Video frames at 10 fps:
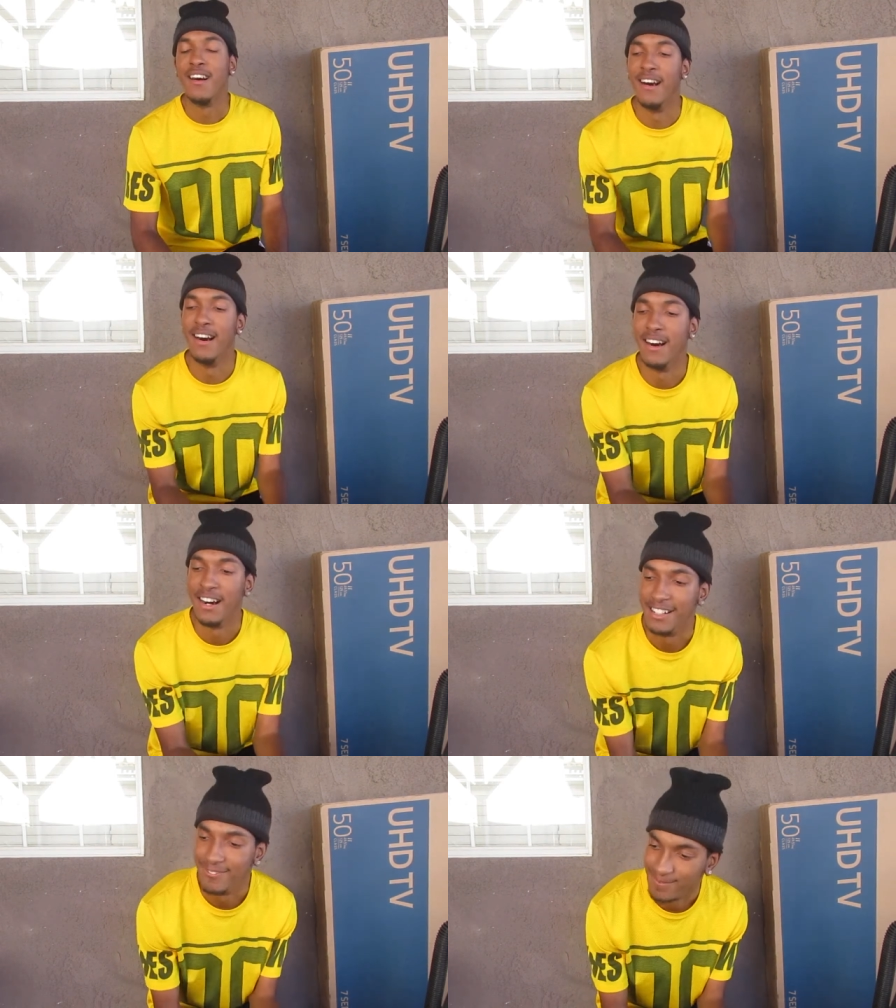
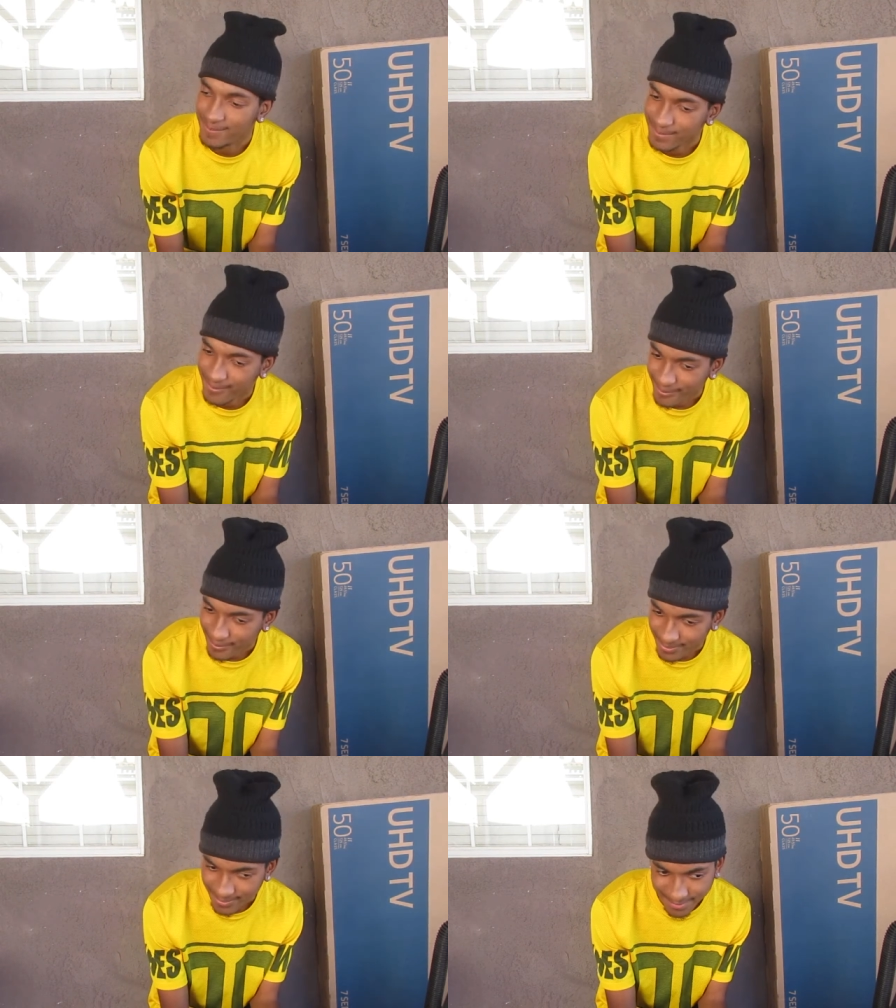Um,
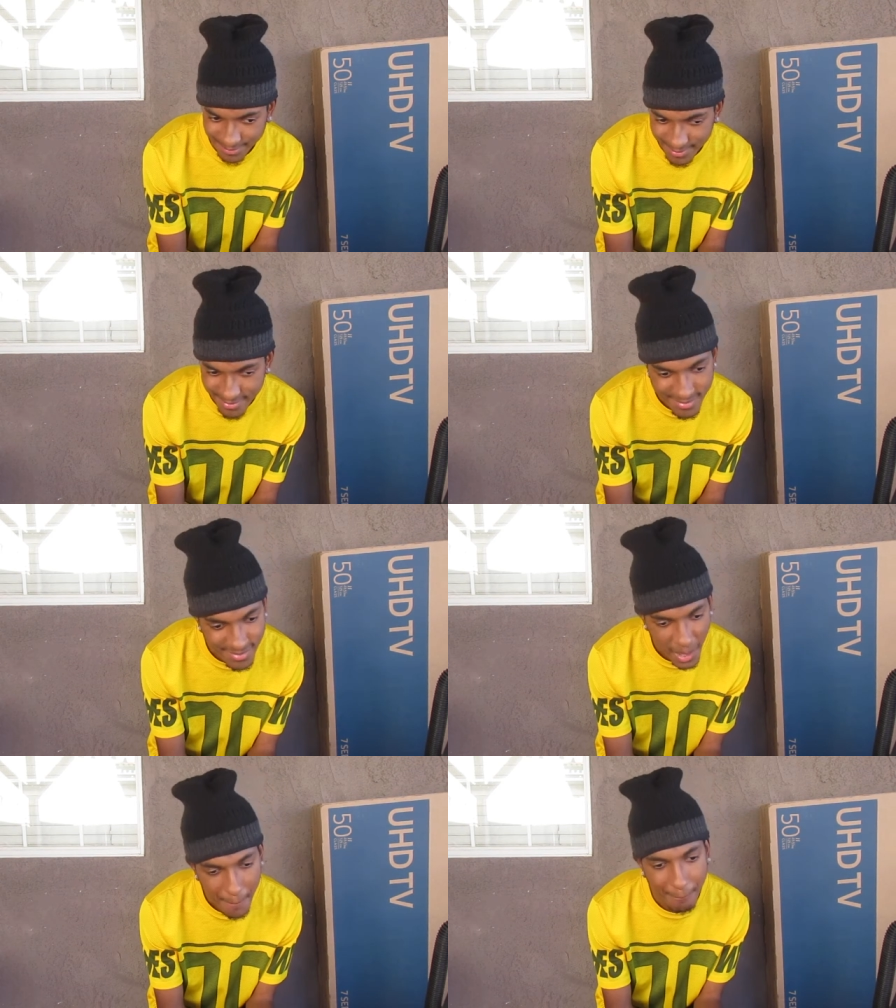
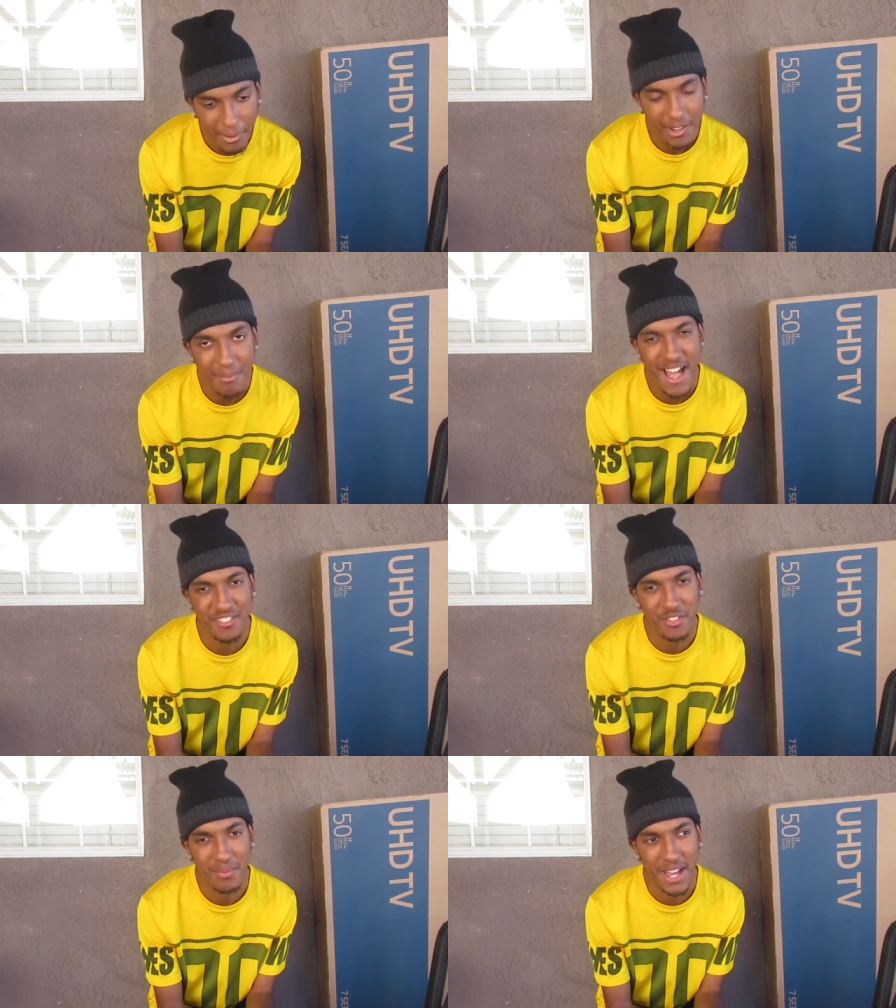but it's
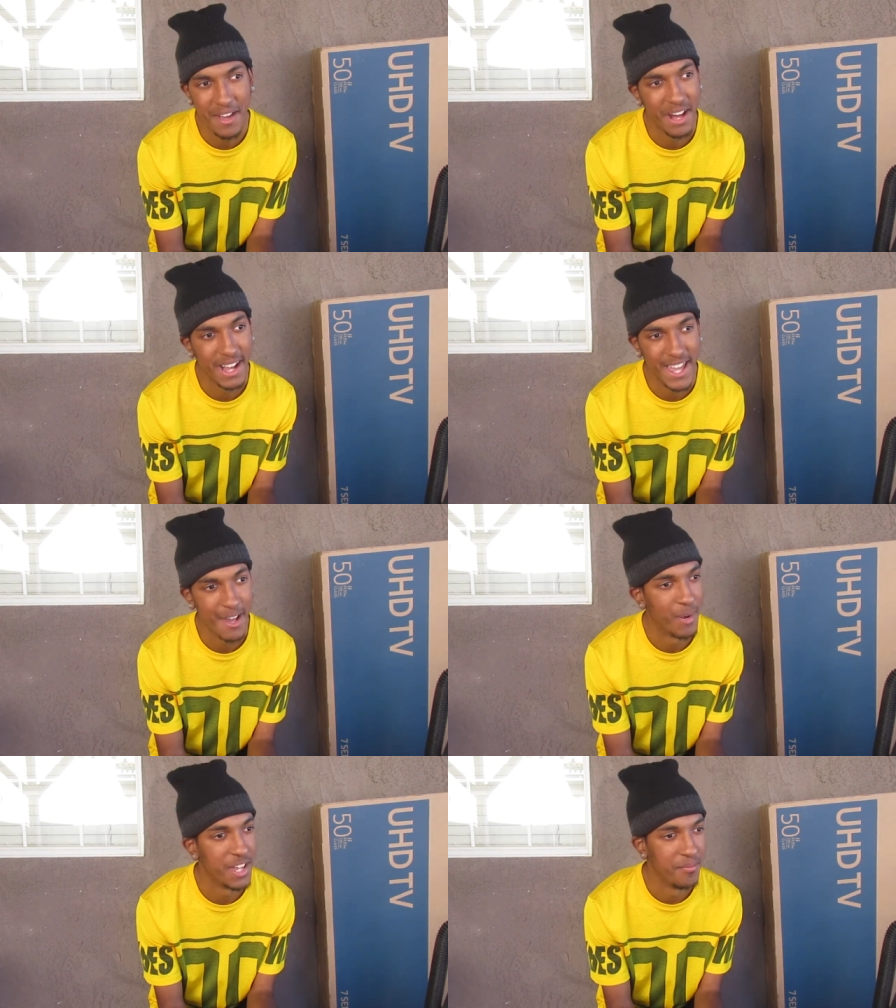magical, man. I
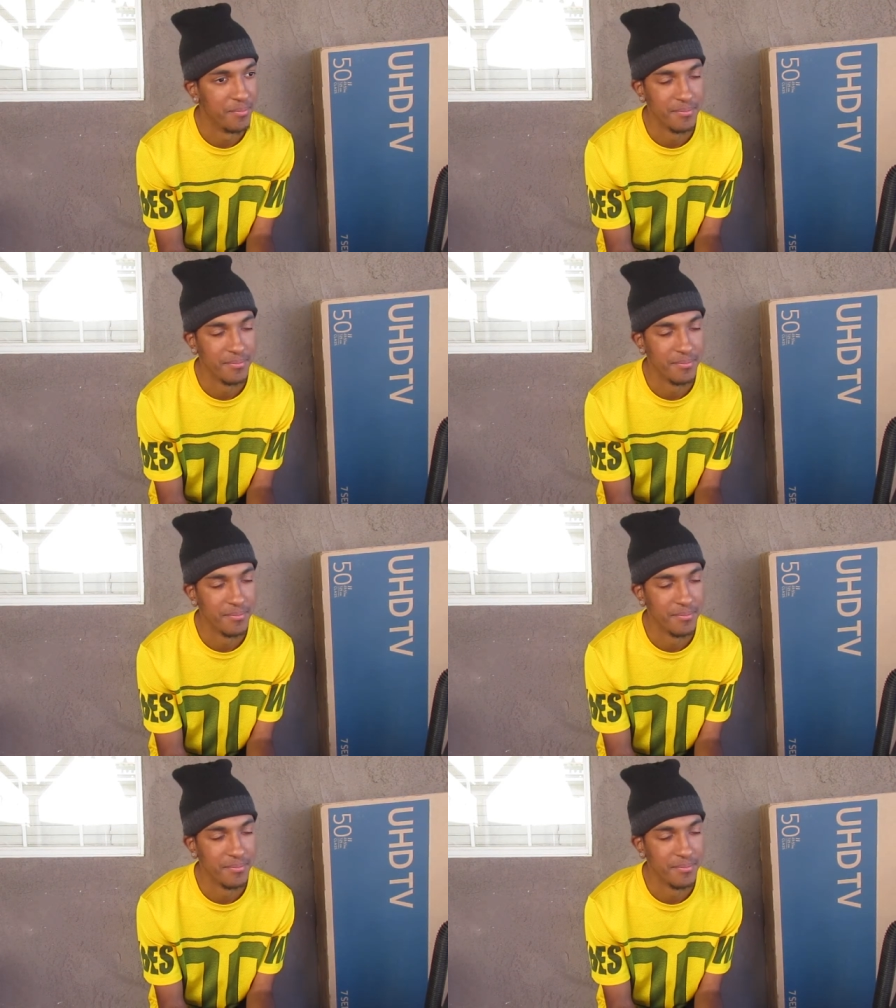can't wait.